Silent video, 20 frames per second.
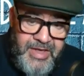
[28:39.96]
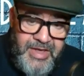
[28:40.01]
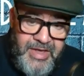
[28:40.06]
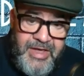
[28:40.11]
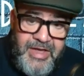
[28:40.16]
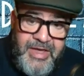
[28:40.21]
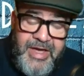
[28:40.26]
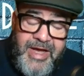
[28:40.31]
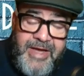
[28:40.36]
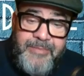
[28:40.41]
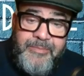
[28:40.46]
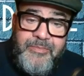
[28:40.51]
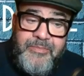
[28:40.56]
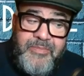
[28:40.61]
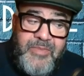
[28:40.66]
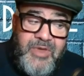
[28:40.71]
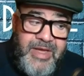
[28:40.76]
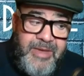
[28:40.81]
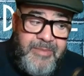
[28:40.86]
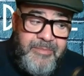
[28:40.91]

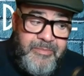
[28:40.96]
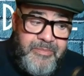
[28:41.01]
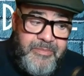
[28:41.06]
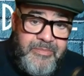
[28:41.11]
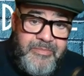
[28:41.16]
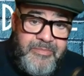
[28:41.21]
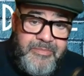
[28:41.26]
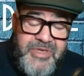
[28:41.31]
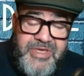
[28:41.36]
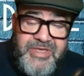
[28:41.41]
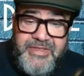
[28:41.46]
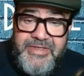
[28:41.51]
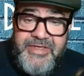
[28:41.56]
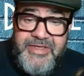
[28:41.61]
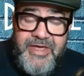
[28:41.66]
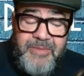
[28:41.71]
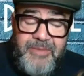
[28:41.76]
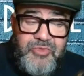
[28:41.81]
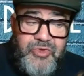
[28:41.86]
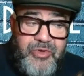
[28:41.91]
and
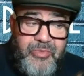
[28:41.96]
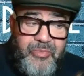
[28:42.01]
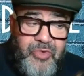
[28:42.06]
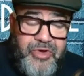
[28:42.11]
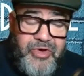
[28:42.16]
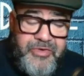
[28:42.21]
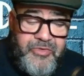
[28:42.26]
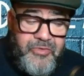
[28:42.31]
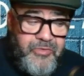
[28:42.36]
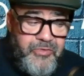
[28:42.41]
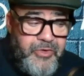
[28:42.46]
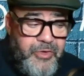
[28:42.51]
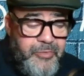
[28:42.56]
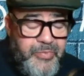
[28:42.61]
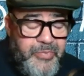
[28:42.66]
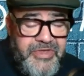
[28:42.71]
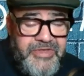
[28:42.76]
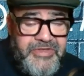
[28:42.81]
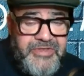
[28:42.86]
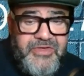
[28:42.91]
BT up to a point, although
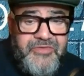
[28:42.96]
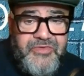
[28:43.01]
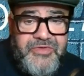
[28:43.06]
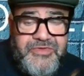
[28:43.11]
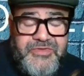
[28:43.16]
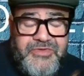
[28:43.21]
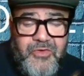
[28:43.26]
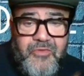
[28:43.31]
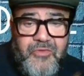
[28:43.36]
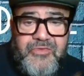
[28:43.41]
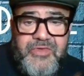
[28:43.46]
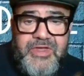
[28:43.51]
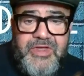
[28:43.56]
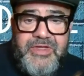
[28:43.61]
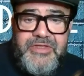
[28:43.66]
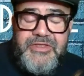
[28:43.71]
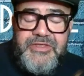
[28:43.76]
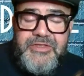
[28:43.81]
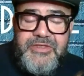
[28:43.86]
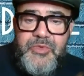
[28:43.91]
BT resolved
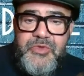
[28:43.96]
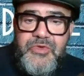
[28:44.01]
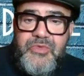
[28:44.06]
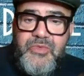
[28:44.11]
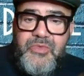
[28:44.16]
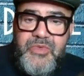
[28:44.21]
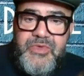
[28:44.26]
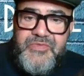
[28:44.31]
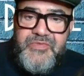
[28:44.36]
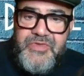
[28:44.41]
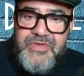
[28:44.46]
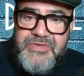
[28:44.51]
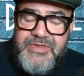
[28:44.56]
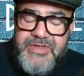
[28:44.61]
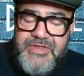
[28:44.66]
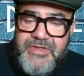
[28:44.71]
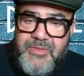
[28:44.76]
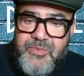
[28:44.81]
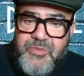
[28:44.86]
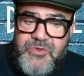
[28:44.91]
their dispute with the
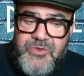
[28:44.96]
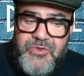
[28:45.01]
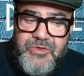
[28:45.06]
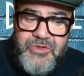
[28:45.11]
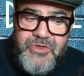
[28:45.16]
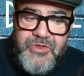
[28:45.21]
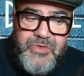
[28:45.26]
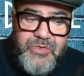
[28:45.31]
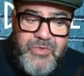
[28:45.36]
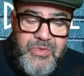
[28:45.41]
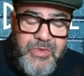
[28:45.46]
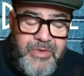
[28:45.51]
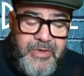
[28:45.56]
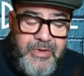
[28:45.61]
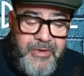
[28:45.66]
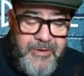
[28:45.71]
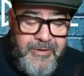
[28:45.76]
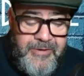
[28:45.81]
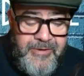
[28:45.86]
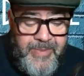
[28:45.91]
CWU,
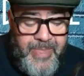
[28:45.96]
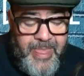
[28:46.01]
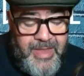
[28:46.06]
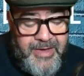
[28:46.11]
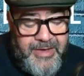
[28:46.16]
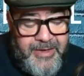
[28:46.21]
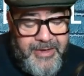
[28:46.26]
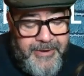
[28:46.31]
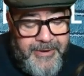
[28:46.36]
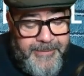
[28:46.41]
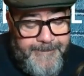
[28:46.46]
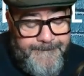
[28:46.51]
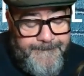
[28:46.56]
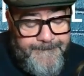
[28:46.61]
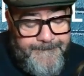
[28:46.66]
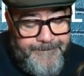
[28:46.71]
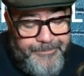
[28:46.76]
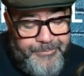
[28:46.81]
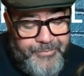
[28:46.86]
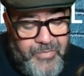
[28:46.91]

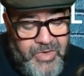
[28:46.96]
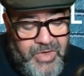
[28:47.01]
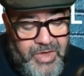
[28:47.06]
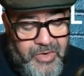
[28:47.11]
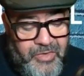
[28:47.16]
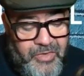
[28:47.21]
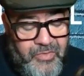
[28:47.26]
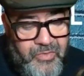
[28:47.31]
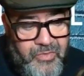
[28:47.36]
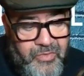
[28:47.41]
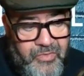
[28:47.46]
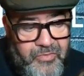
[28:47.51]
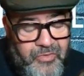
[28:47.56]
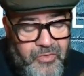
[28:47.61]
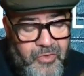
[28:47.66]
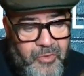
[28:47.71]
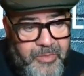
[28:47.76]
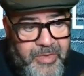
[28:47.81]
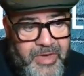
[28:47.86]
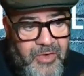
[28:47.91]

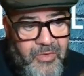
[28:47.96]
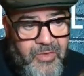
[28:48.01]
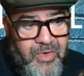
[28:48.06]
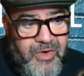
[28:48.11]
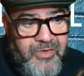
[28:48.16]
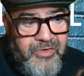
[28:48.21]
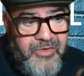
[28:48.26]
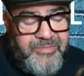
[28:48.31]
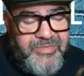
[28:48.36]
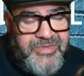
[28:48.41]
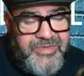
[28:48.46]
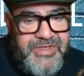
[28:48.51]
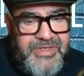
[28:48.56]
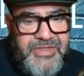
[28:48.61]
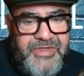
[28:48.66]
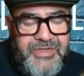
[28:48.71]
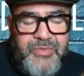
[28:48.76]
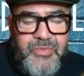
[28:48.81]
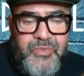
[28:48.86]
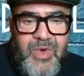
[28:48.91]
Royal Mail,
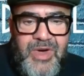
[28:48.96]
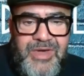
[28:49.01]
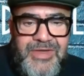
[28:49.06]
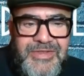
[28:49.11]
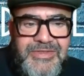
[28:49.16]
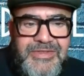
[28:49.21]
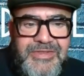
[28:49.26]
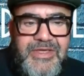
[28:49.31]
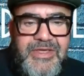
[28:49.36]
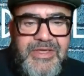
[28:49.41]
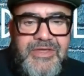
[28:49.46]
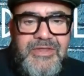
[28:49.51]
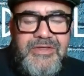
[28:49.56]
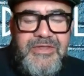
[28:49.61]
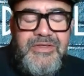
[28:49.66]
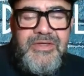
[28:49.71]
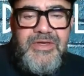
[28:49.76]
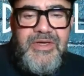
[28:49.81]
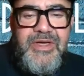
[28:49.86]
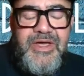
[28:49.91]
RMT, you wonder
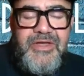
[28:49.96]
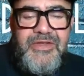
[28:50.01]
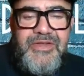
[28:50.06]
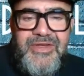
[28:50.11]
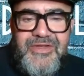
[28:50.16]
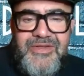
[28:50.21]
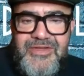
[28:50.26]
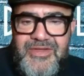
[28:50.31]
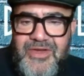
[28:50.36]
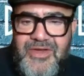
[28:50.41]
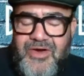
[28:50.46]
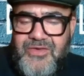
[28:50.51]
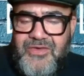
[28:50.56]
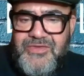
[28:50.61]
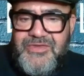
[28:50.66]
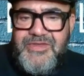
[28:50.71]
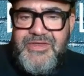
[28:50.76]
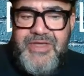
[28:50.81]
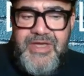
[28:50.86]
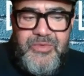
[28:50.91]
at the
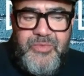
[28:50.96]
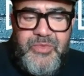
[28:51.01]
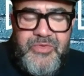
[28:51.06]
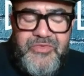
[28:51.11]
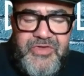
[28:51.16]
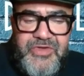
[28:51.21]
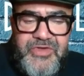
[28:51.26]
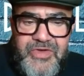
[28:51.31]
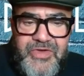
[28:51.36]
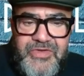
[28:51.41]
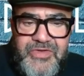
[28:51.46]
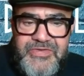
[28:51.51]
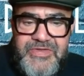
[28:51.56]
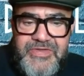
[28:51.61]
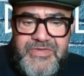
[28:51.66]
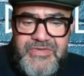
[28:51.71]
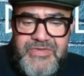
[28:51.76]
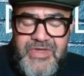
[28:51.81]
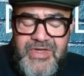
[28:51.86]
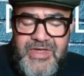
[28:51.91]
RCN with the
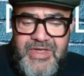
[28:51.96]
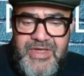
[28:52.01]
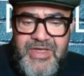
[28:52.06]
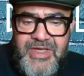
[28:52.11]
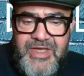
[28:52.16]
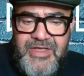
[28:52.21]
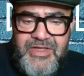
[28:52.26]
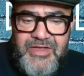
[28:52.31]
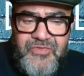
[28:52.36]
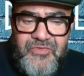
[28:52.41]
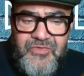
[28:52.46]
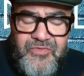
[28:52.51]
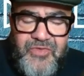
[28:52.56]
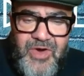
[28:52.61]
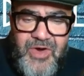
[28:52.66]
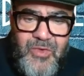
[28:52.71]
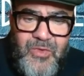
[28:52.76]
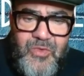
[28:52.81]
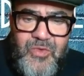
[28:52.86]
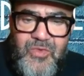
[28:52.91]
nurses, the
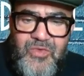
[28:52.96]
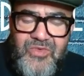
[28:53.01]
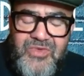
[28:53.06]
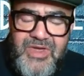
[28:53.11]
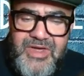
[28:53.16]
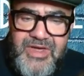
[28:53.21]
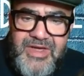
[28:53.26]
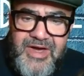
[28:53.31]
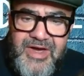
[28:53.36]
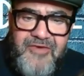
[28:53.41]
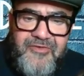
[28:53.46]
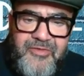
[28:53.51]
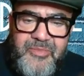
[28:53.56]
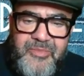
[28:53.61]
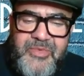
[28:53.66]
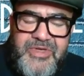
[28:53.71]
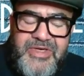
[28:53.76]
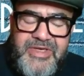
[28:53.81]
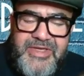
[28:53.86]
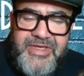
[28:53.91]
role the
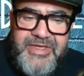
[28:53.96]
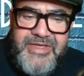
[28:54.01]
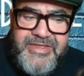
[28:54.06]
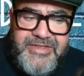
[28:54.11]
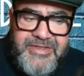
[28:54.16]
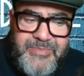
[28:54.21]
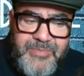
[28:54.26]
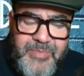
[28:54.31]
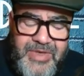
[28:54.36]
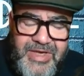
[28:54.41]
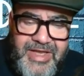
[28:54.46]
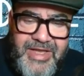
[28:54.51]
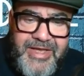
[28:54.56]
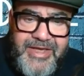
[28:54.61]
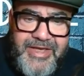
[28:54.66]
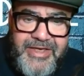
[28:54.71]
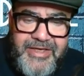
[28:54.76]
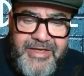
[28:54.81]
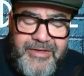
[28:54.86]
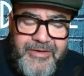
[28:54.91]
government is
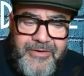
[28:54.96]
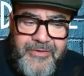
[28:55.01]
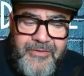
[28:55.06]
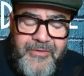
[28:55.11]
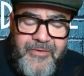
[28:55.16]
playing